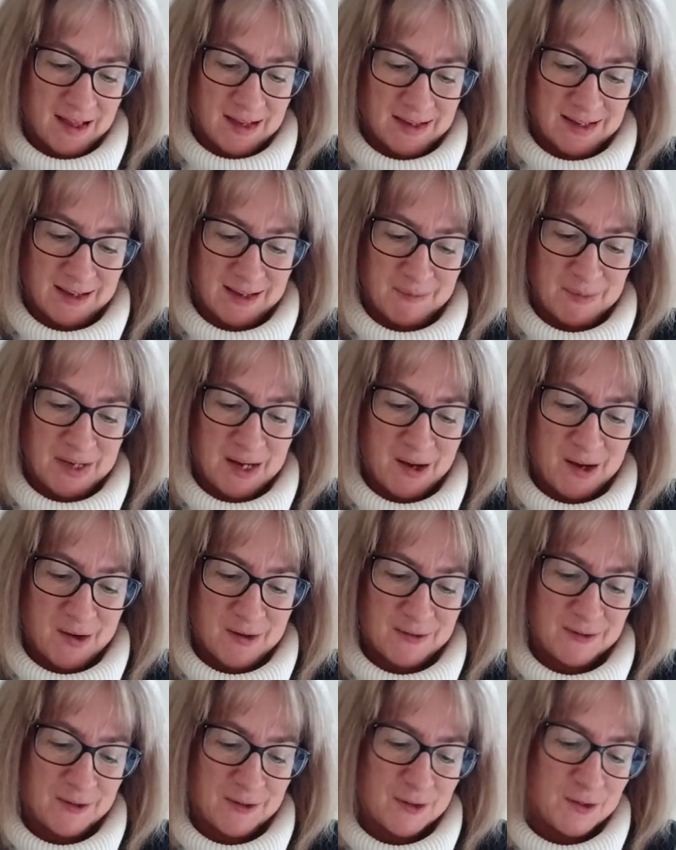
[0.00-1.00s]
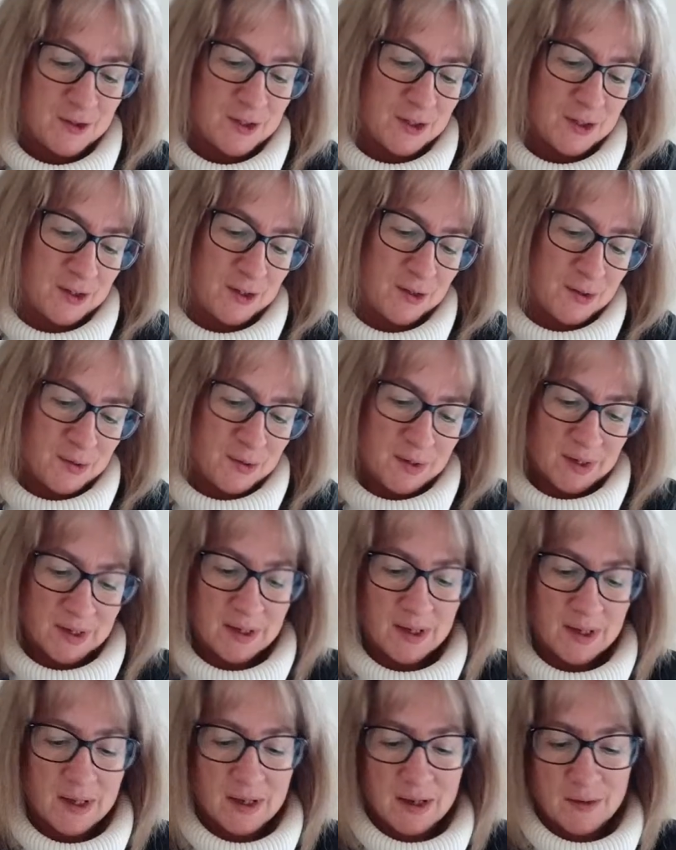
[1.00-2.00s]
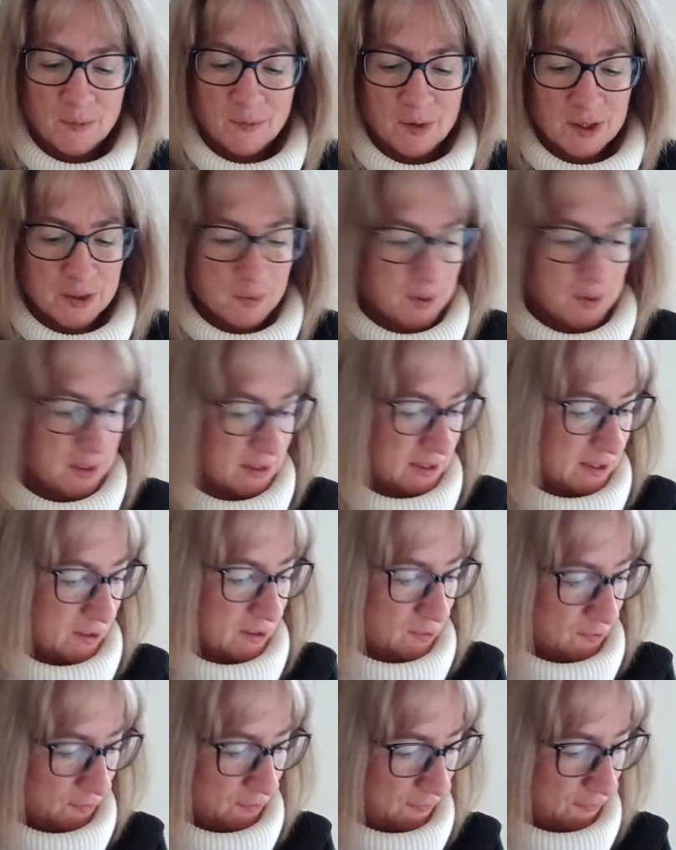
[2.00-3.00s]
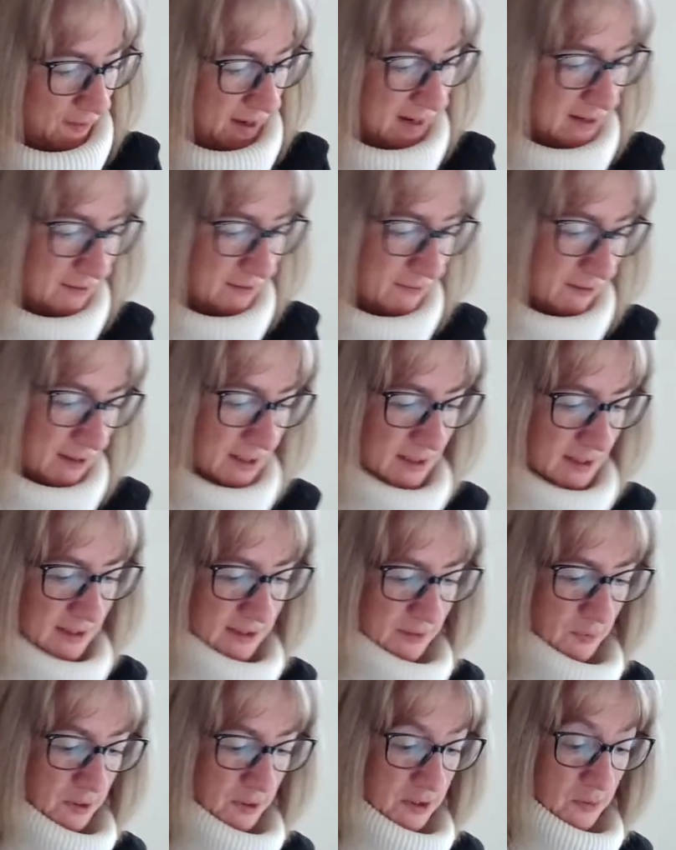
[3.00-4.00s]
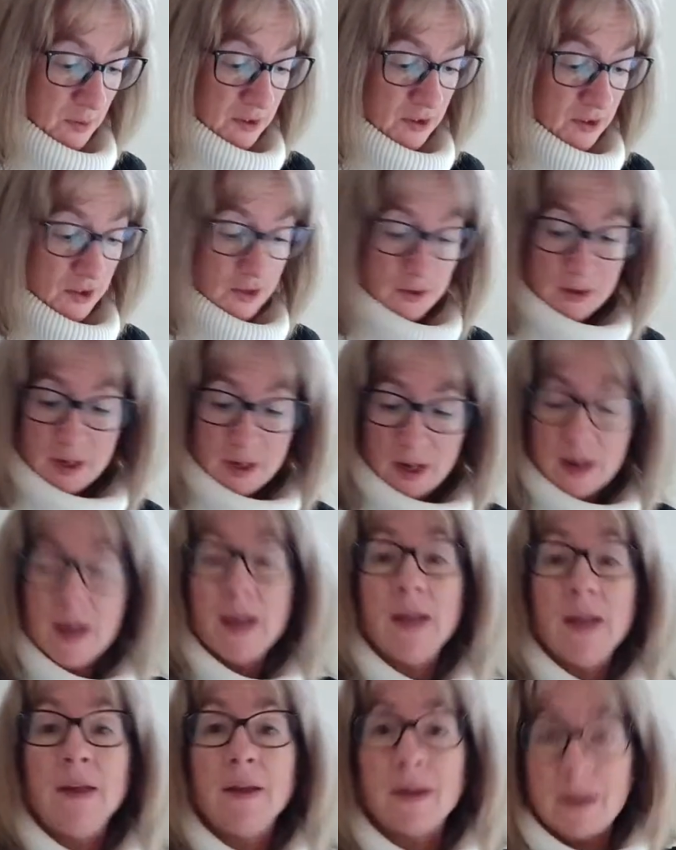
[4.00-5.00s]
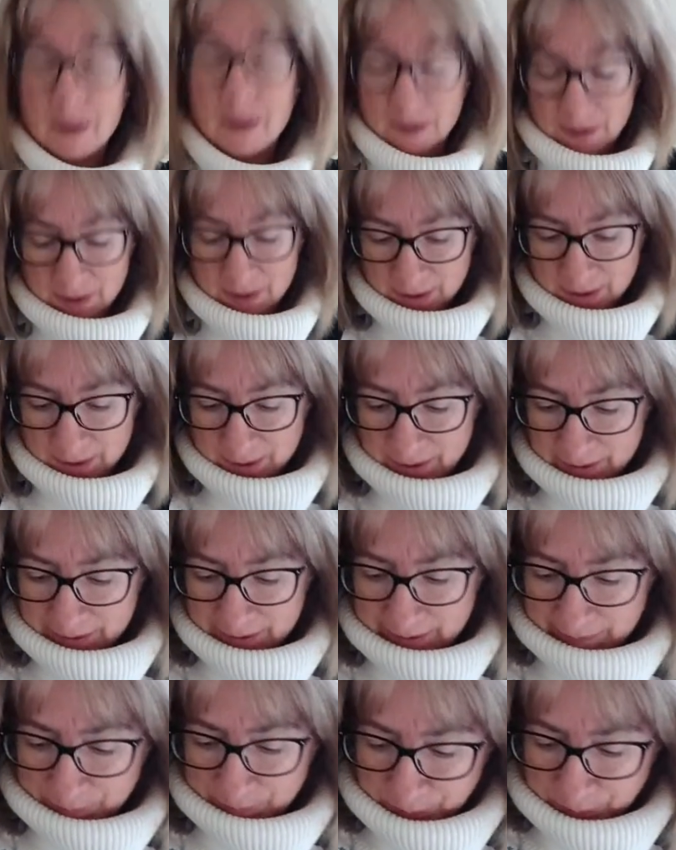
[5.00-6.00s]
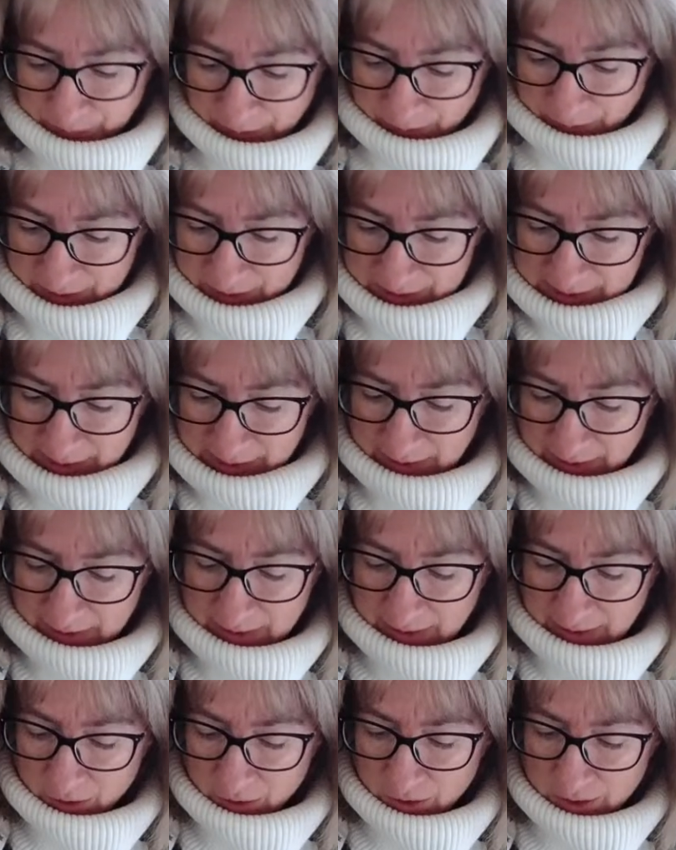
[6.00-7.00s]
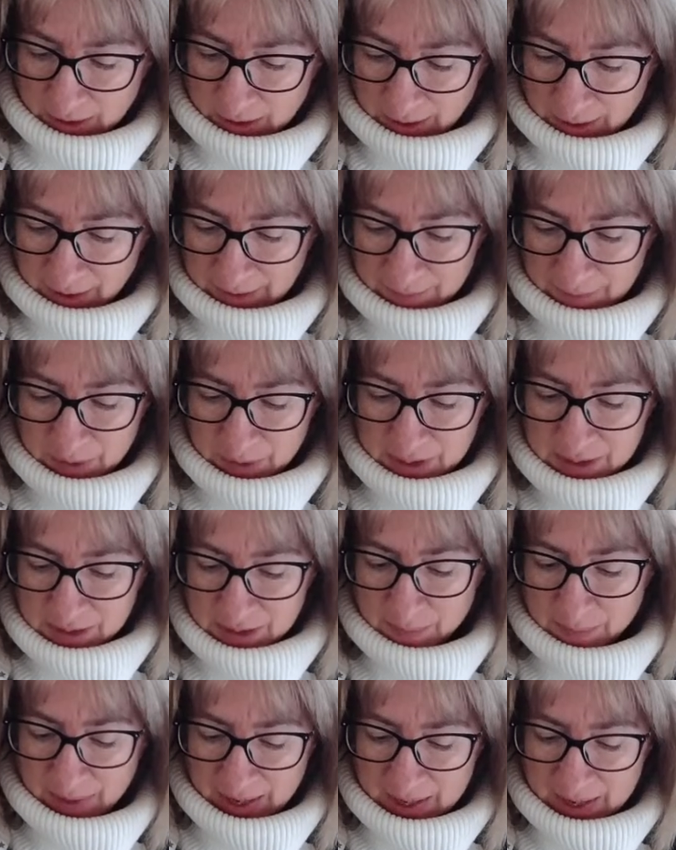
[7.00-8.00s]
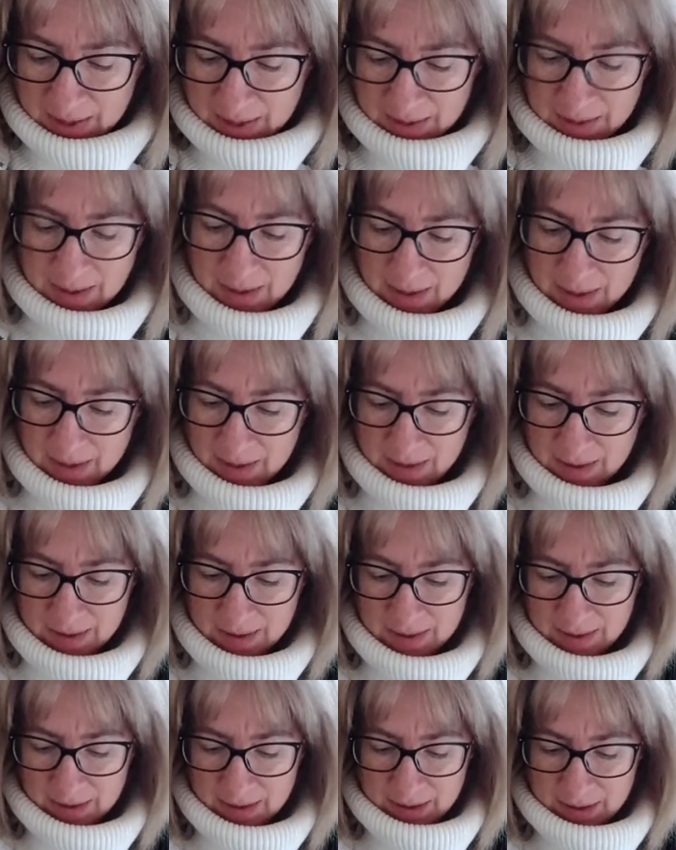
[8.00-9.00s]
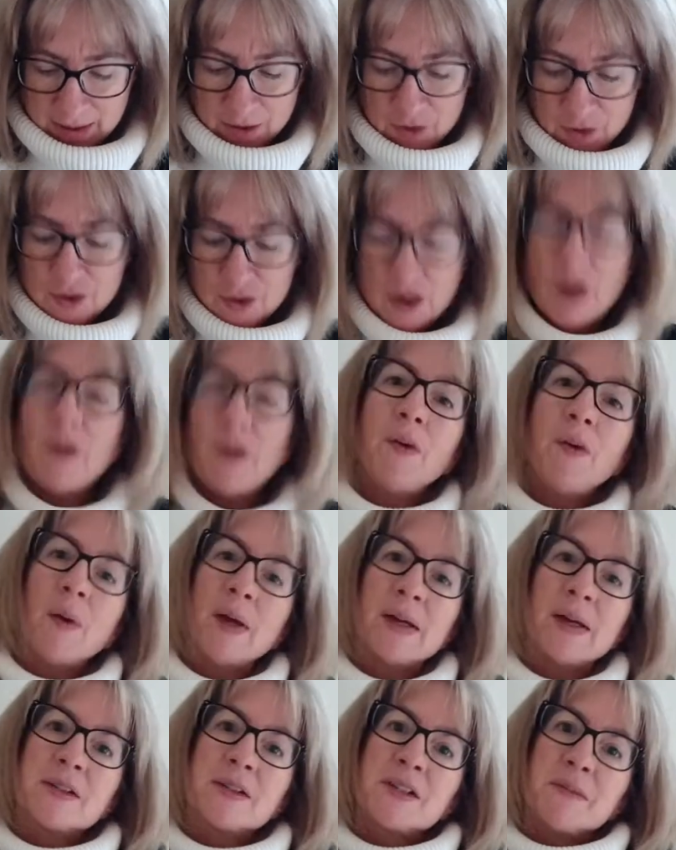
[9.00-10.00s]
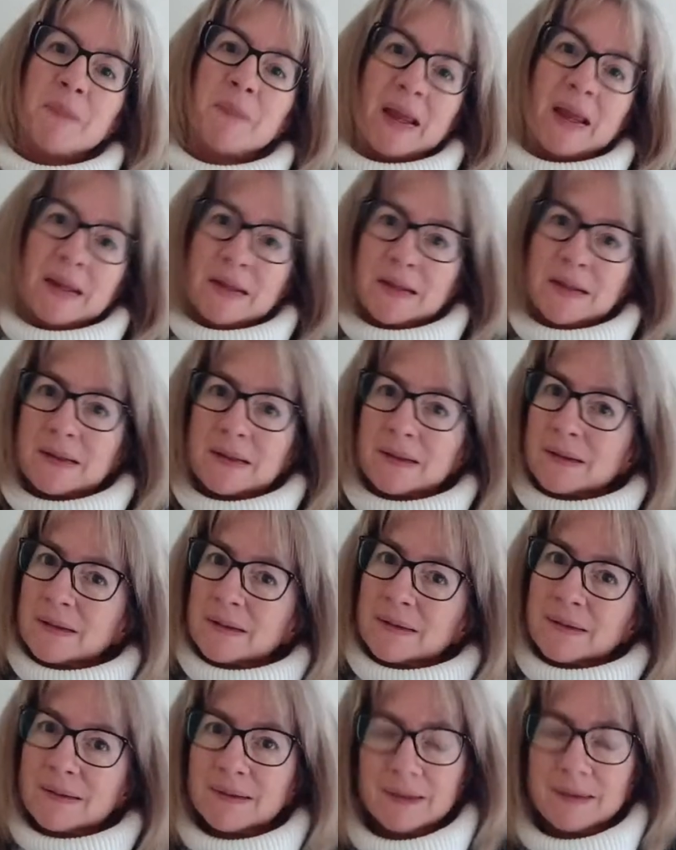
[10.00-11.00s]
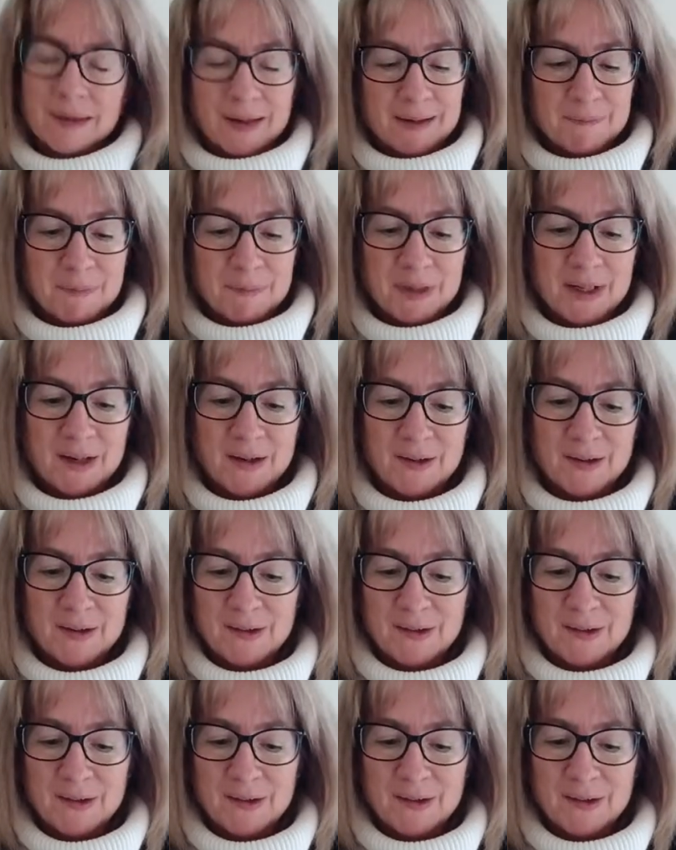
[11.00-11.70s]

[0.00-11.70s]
Let me know if you do, which ones are your favourites, which ones you like. If there's anything you'd like me to make, show you how to make, let me know.